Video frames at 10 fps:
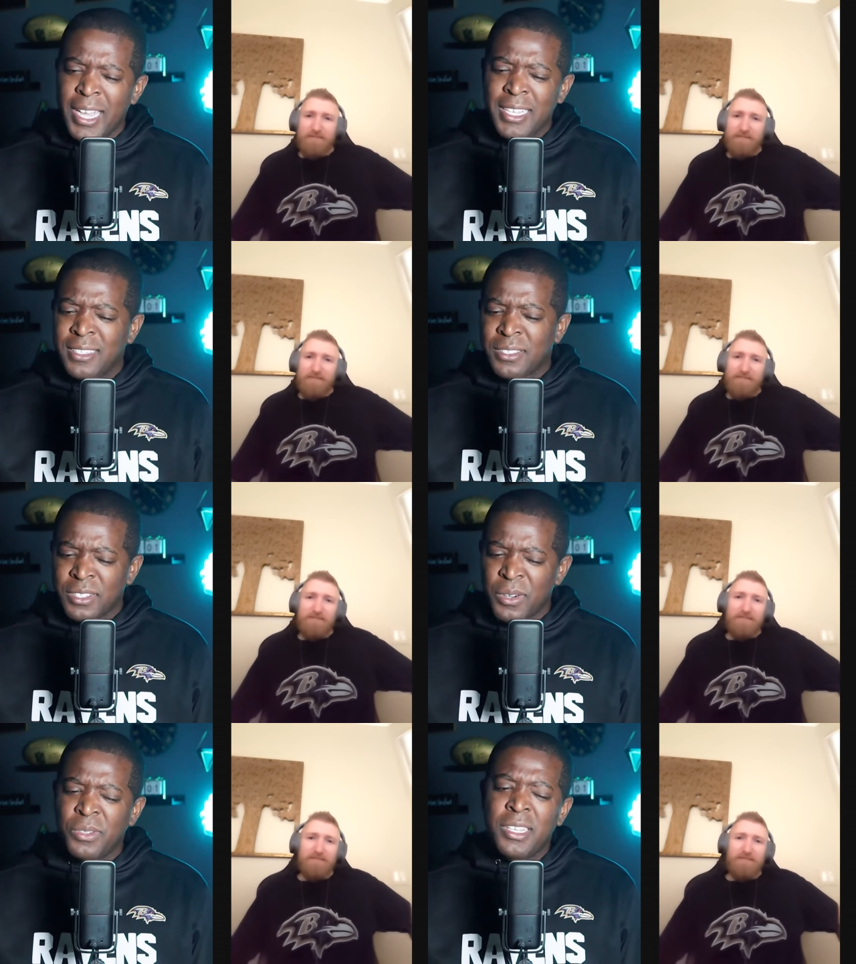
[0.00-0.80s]
Speaker 1: is
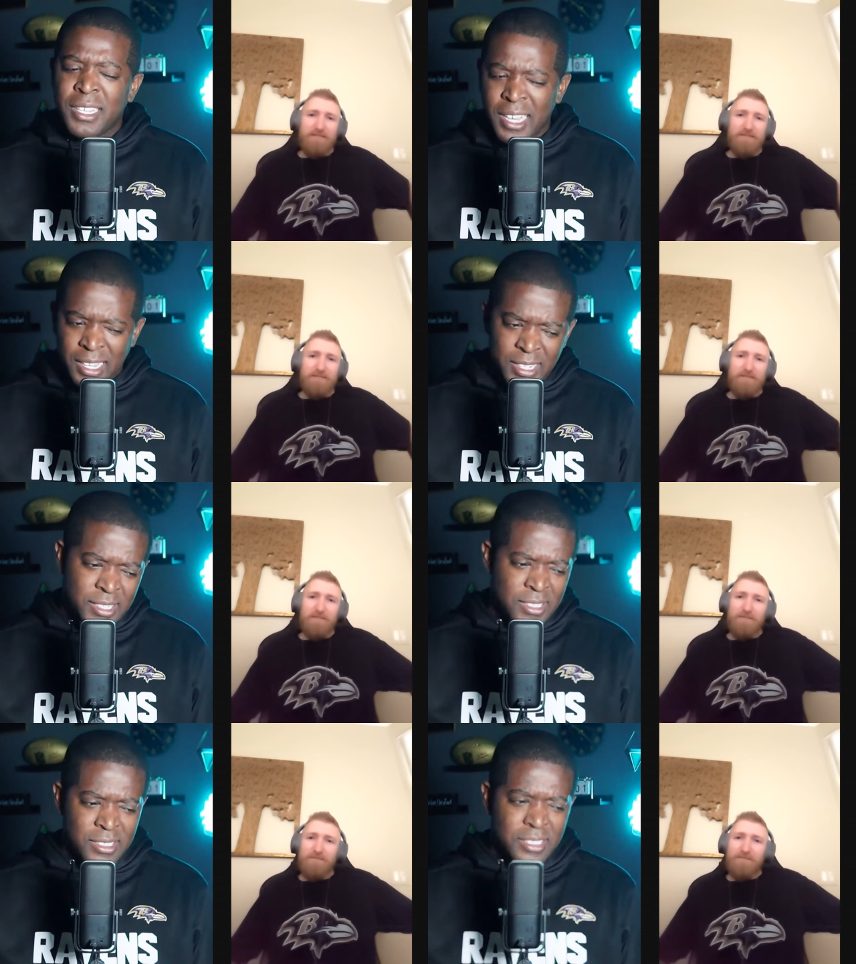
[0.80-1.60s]
Tony
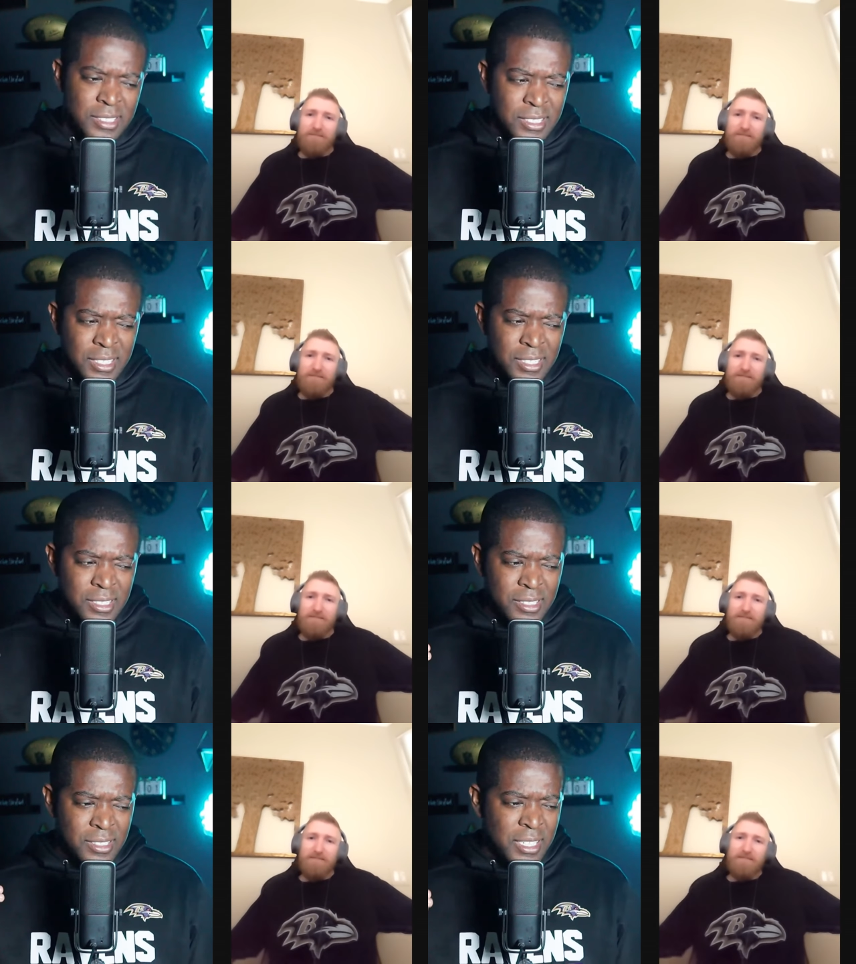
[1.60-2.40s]
Khan
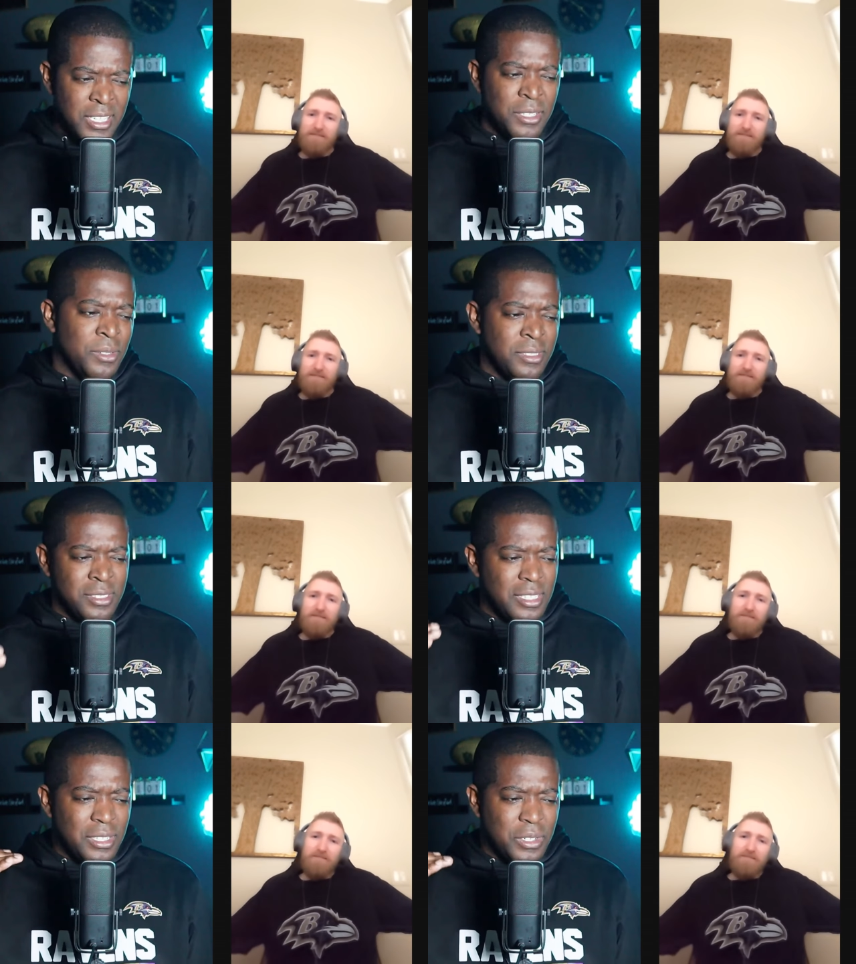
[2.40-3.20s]

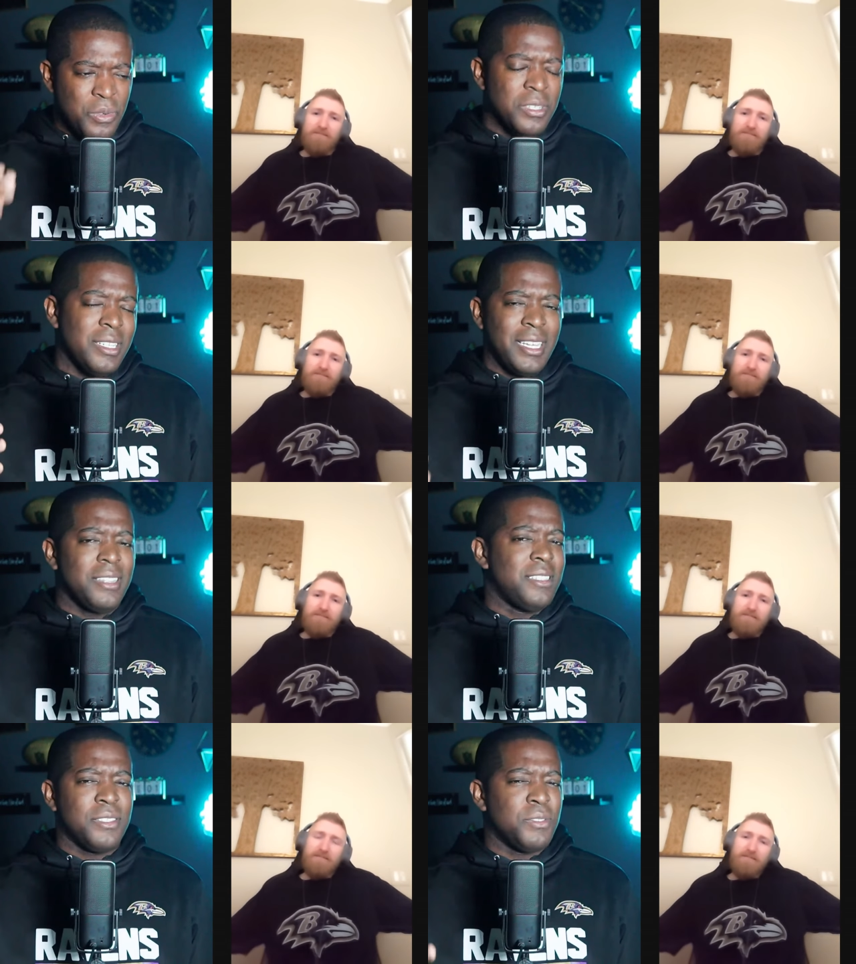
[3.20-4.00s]
continuously going
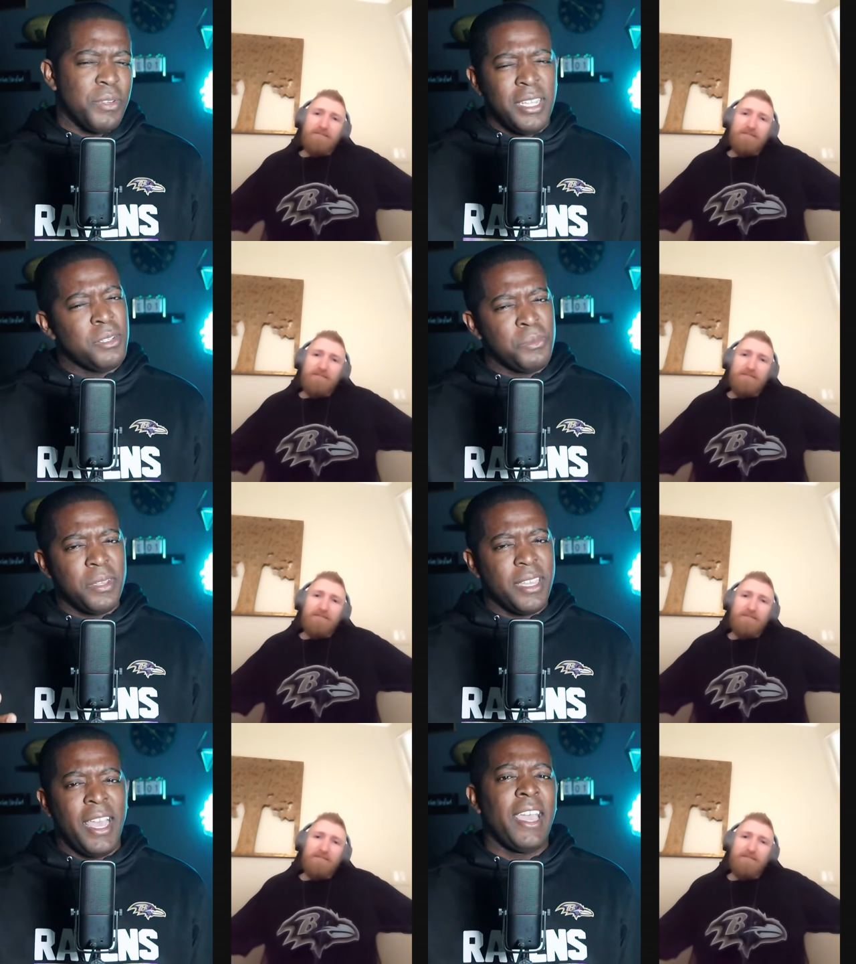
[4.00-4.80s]
at this
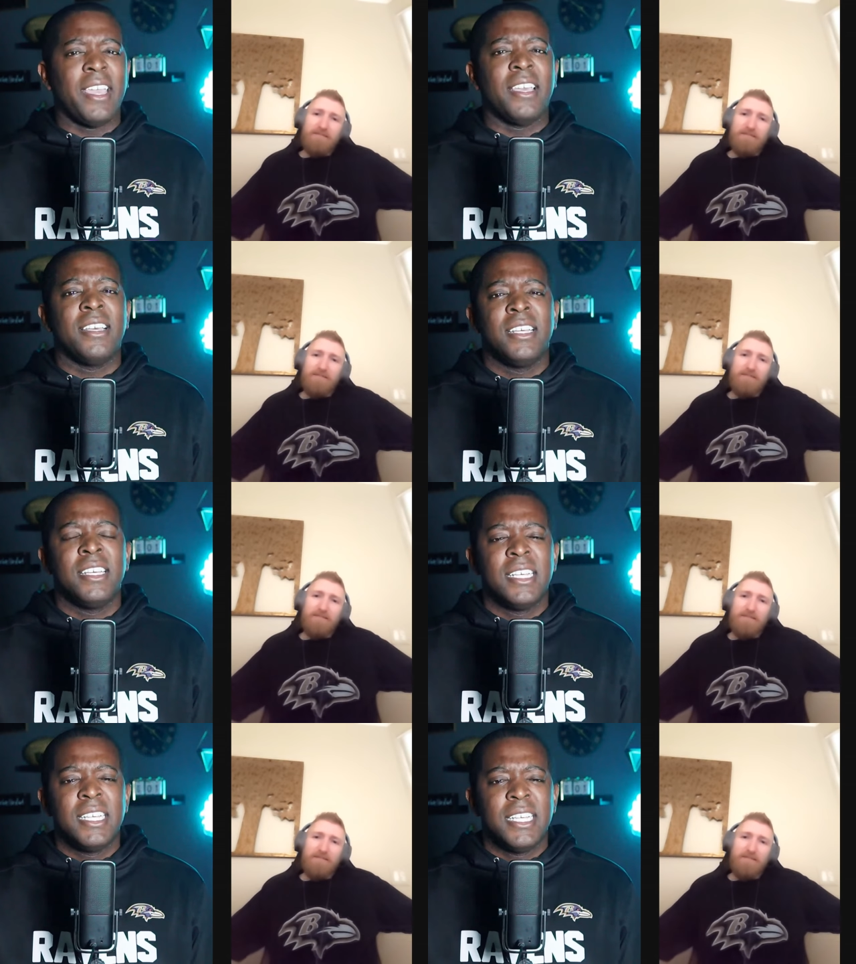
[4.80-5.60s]
random guy?
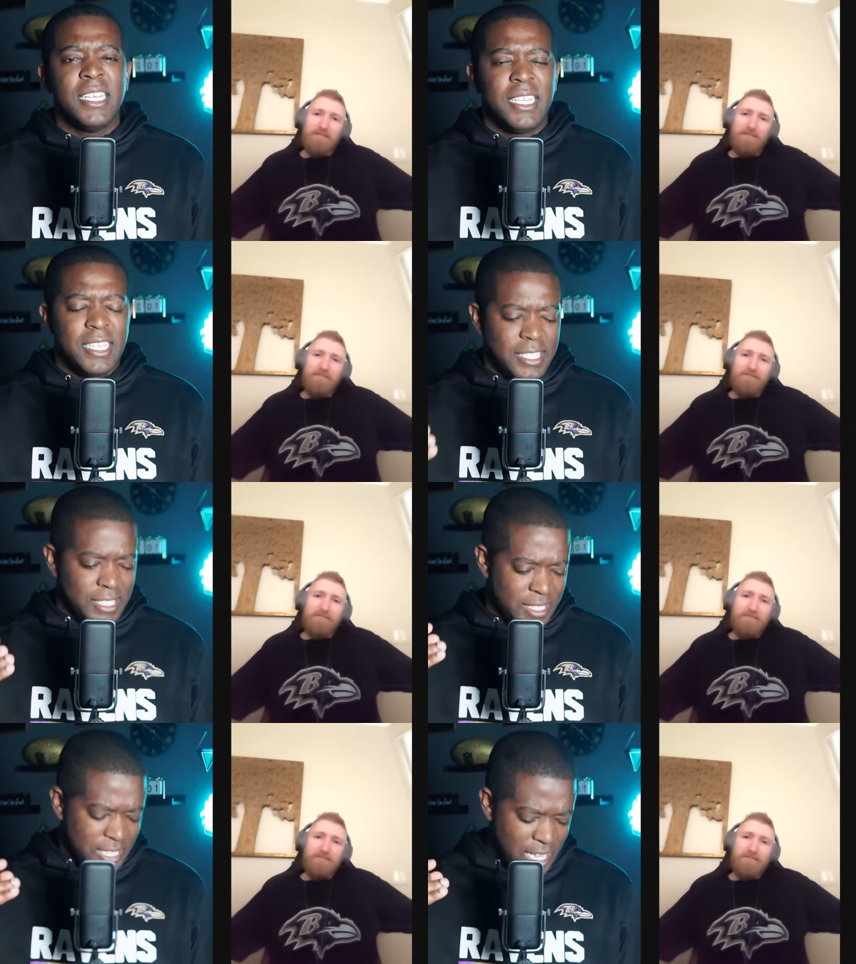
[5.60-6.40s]

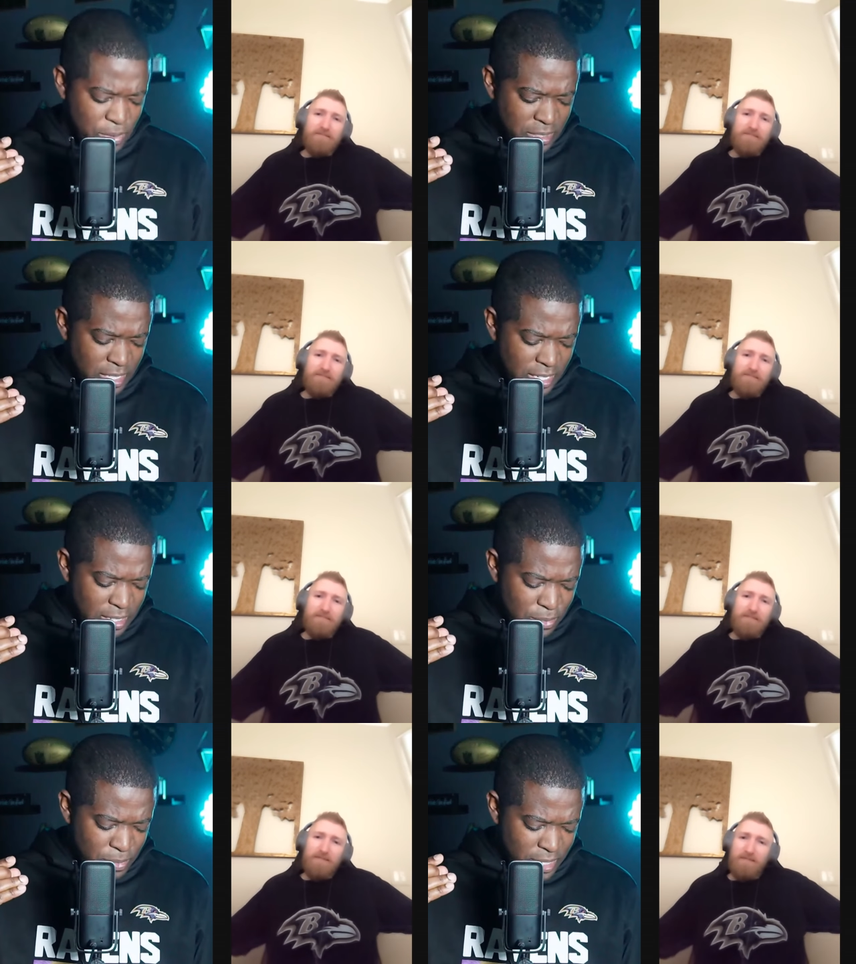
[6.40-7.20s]
And I was
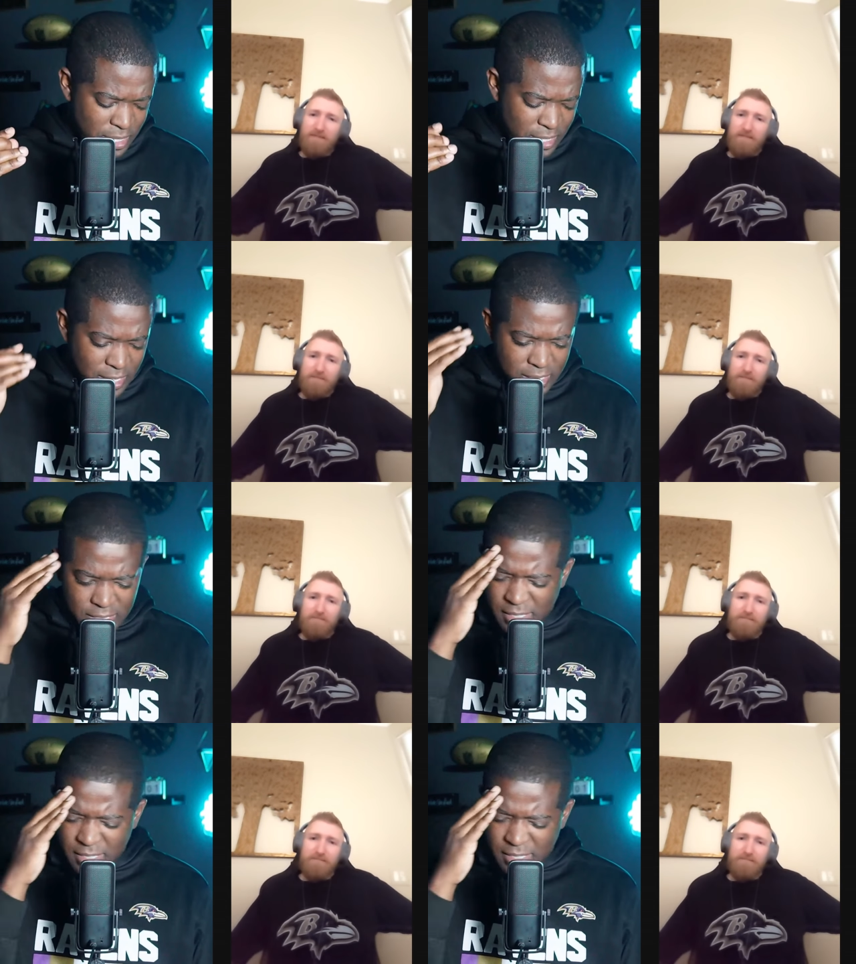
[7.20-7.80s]
thinking, man, like,